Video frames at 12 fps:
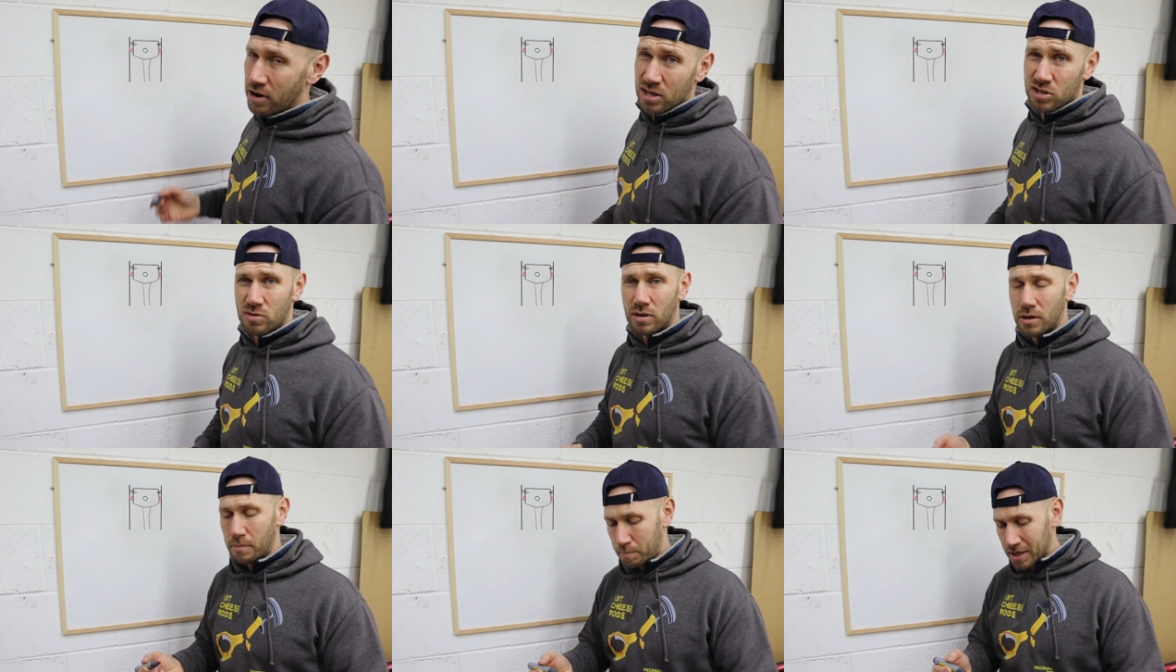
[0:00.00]
your
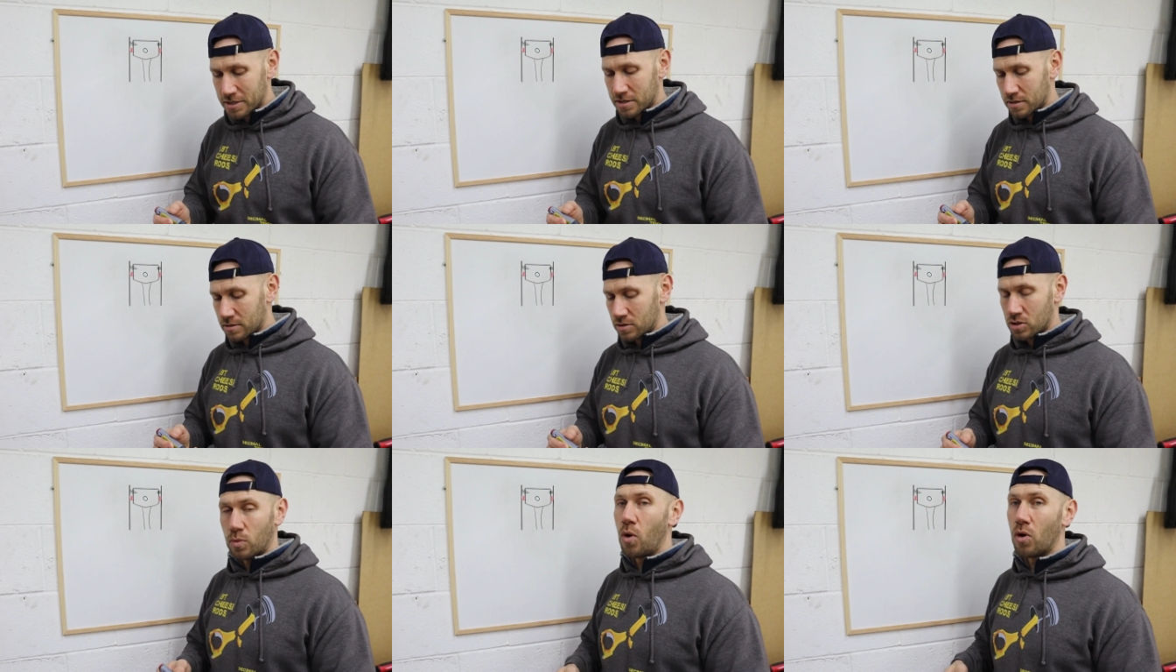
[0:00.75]
actual piston
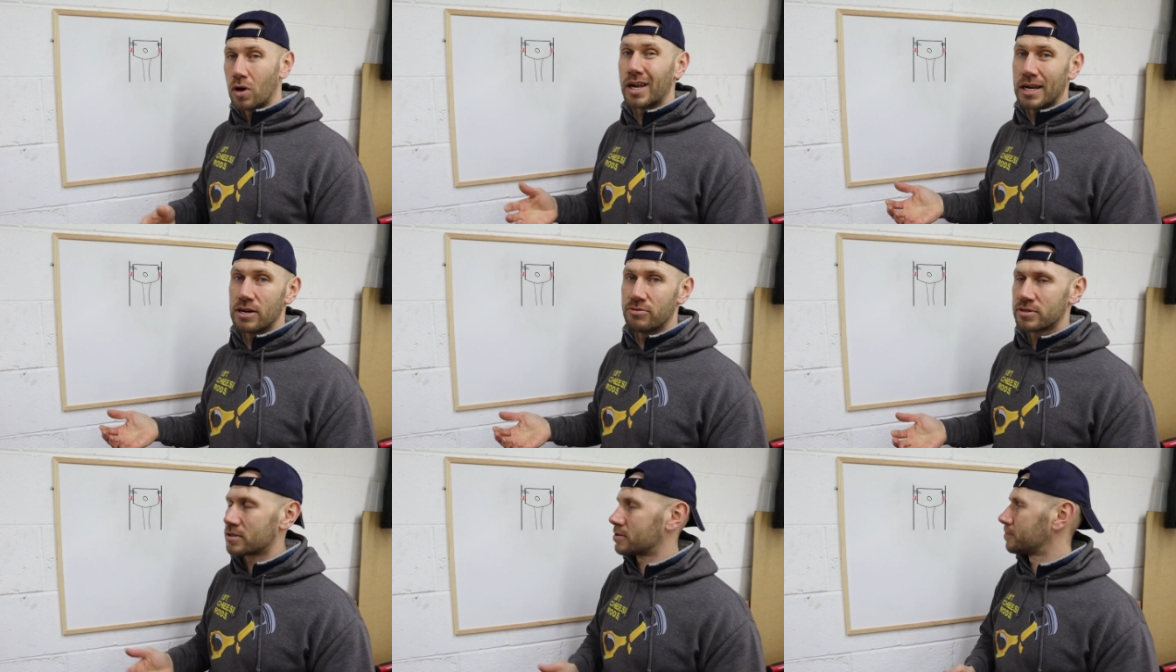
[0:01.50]
to wall
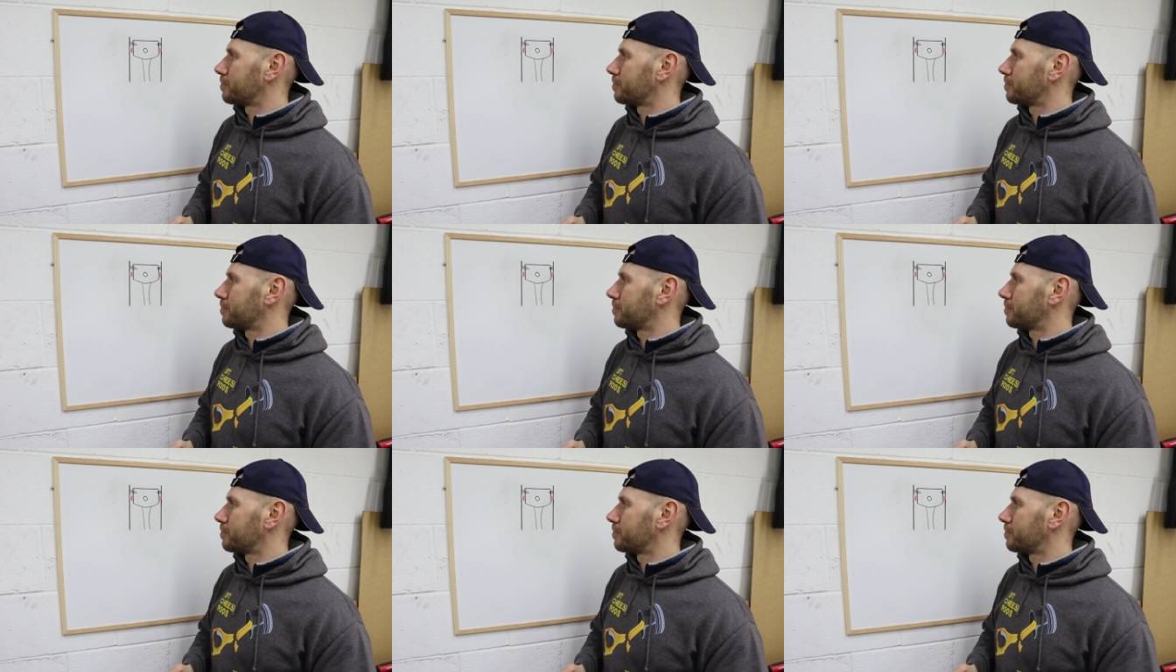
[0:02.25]
clearance.